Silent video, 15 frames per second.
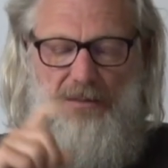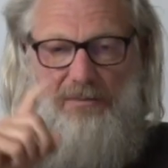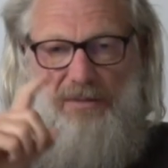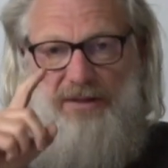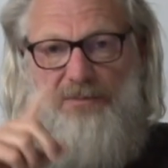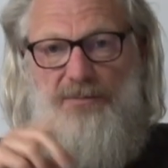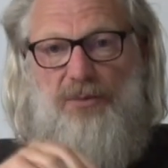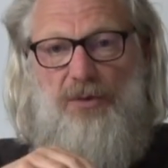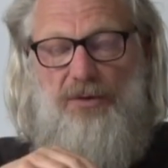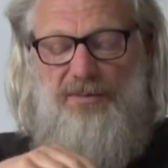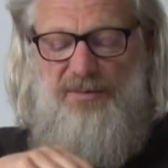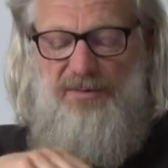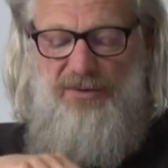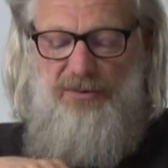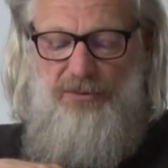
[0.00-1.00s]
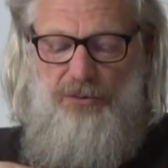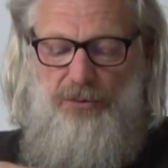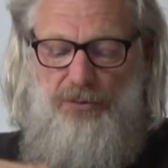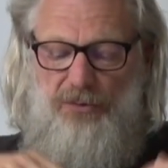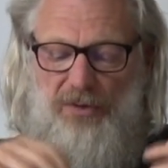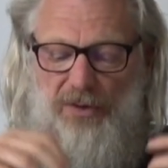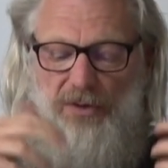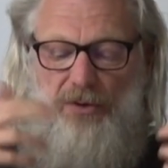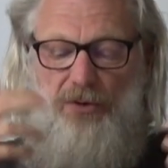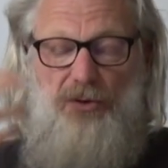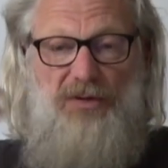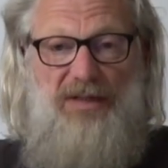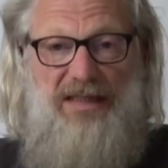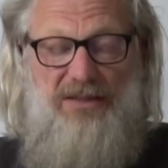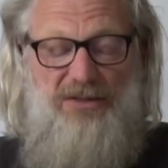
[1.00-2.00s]
but prospers through
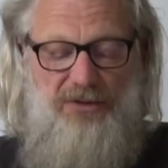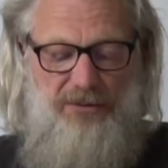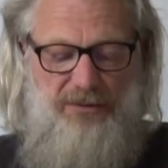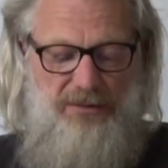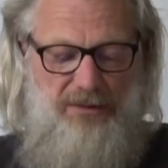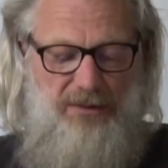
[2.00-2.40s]
connection,